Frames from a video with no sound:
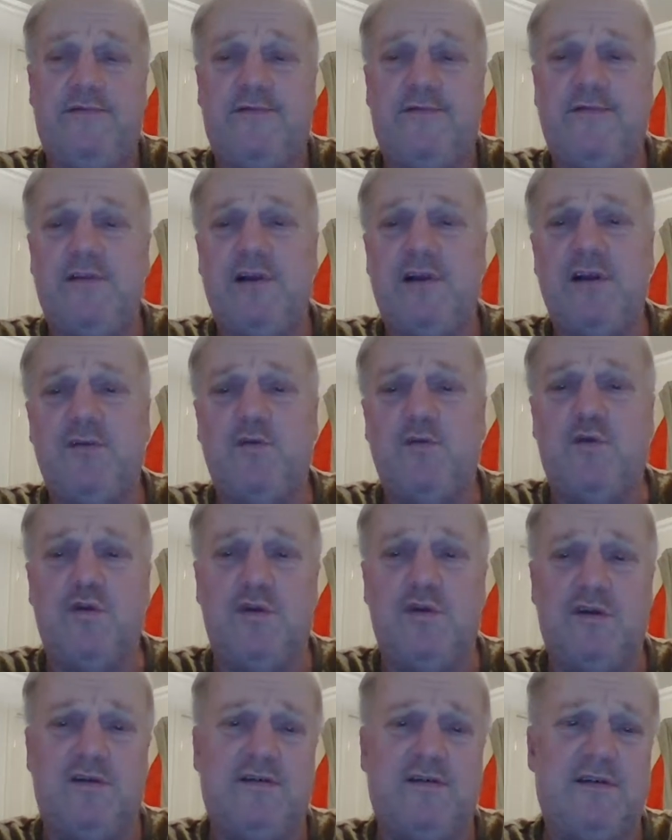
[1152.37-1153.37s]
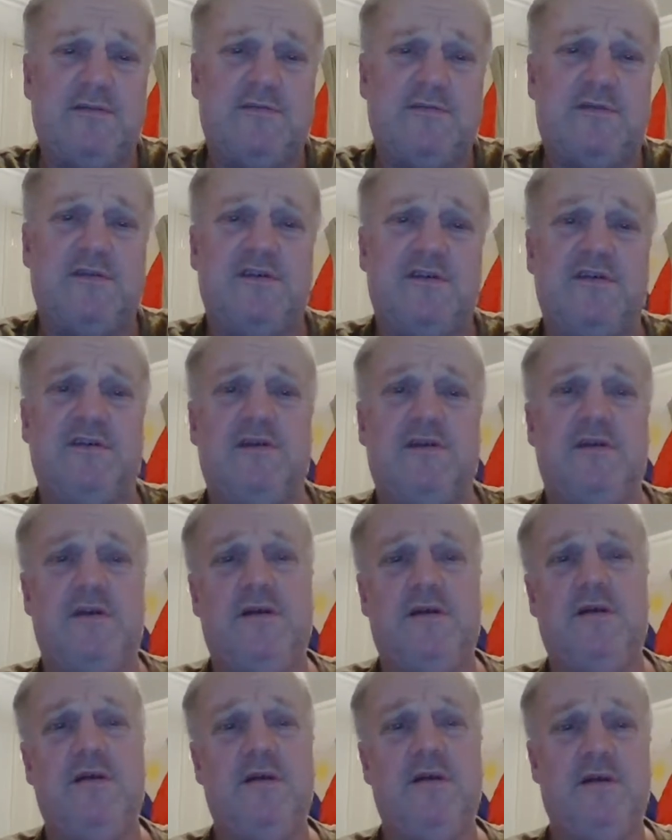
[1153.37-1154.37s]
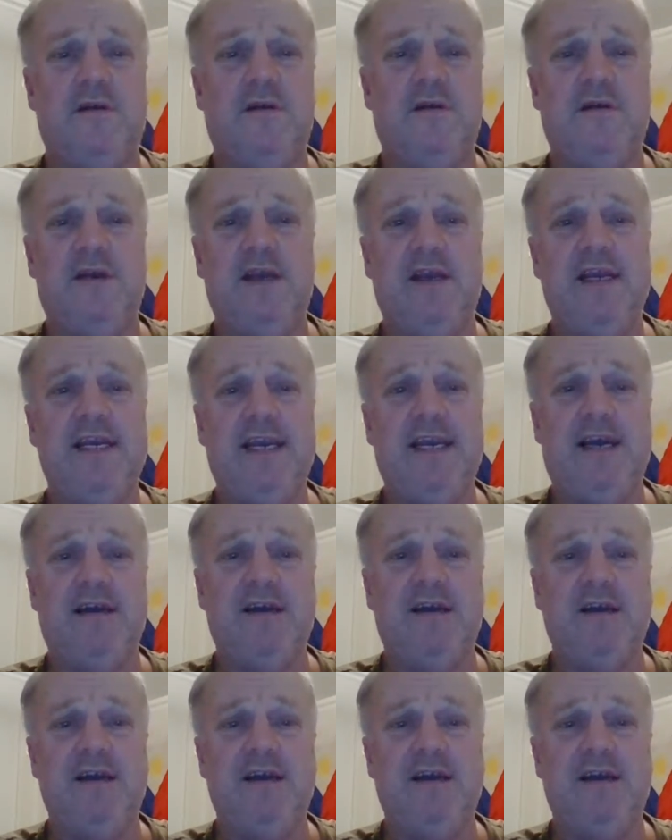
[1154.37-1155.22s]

floodwaters up to here,